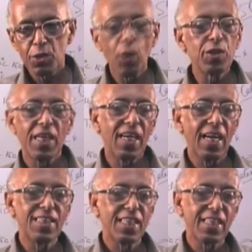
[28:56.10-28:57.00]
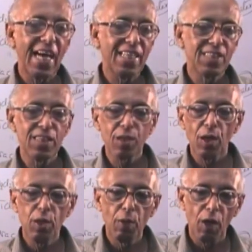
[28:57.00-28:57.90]
So they are either gases
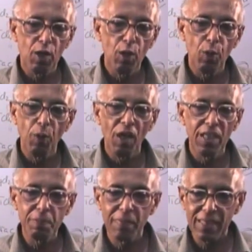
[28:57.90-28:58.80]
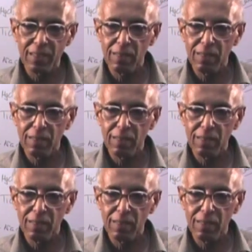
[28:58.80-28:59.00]
or low boiling